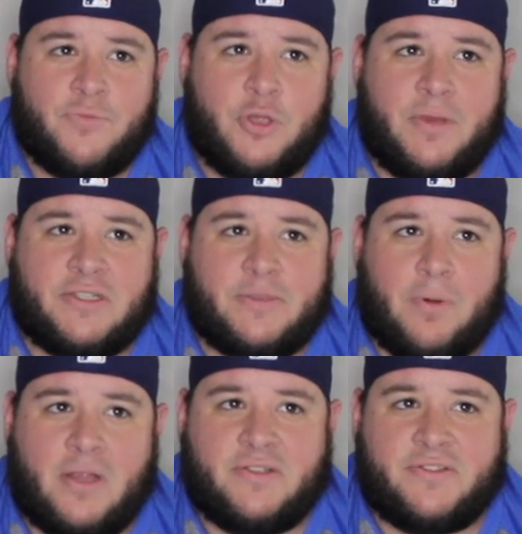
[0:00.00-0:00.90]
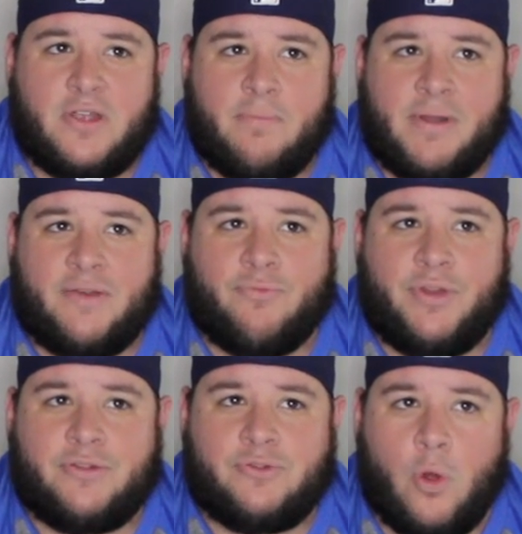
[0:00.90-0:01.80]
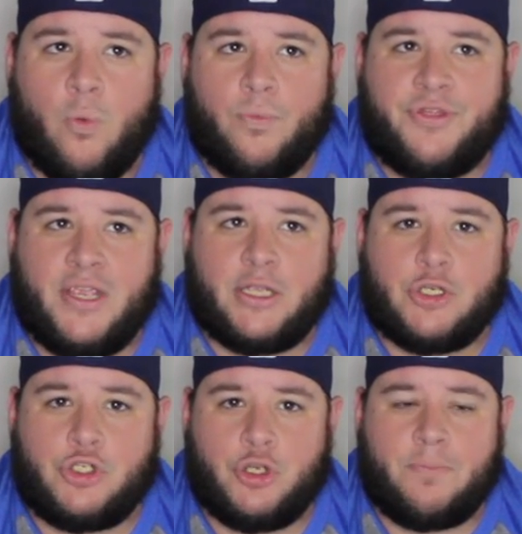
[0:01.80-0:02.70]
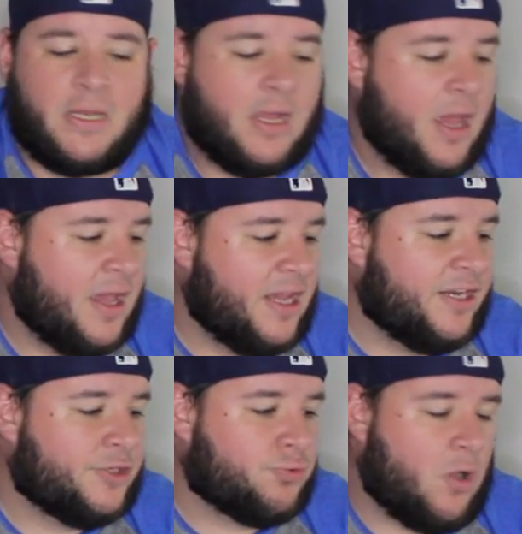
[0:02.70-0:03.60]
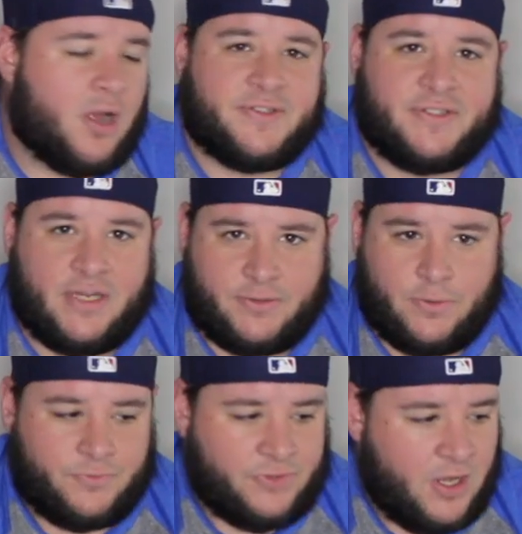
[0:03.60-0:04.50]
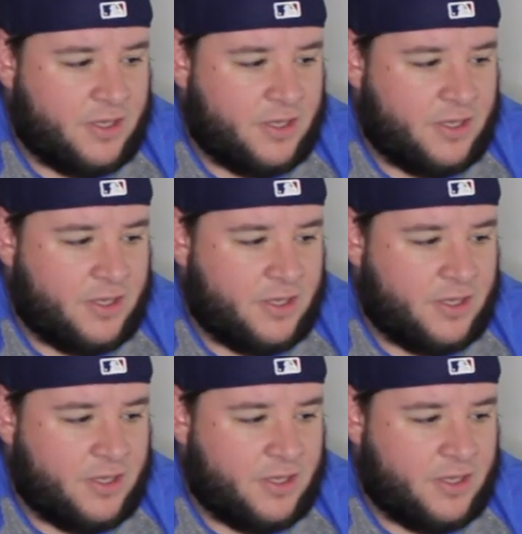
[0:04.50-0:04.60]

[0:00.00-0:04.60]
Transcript: could be a surprise to some, but I really don't think it should be. It is Ron Santos.